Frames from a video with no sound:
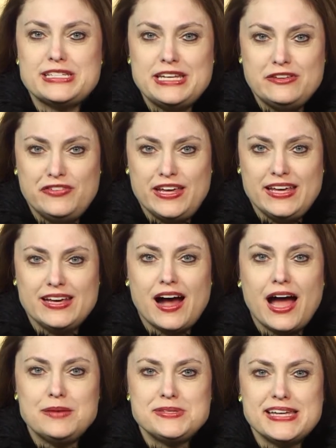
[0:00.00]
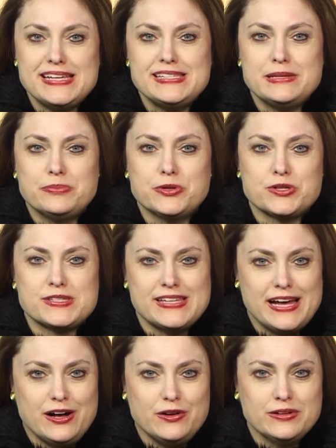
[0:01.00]
TV. I'm Stacy
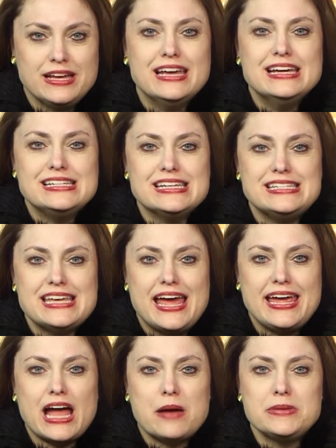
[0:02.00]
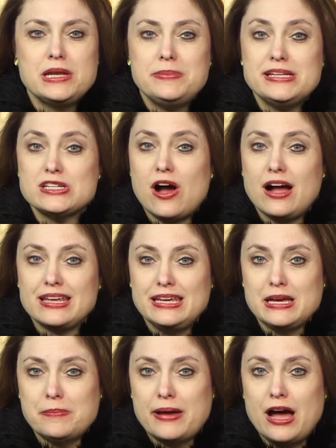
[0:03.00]
Pursell. Today, I'm going to be
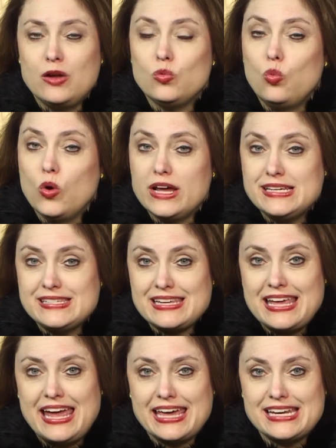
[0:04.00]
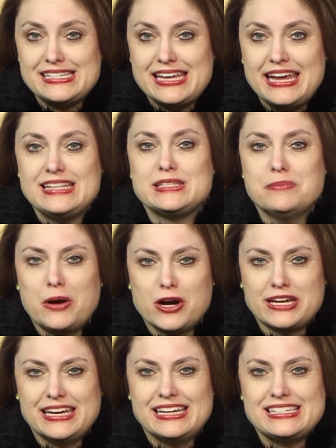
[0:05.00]
talking about what is a candidate's
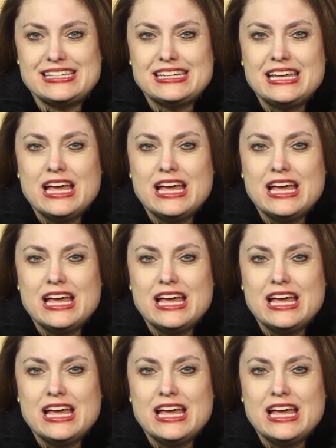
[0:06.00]
market.